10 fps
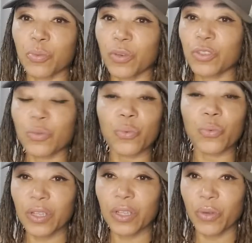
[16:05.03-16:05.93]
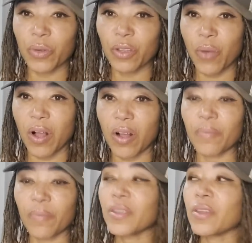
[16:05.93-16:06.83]
worked really, really well
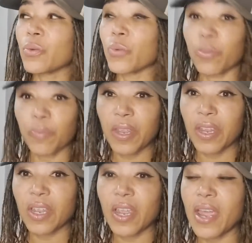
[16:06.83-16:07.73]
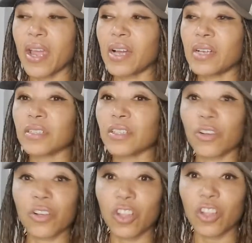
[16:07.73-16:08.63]
with me, and their
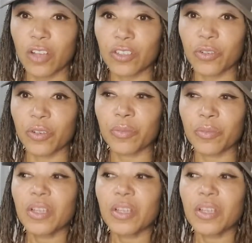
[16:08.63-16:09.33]
colostrum.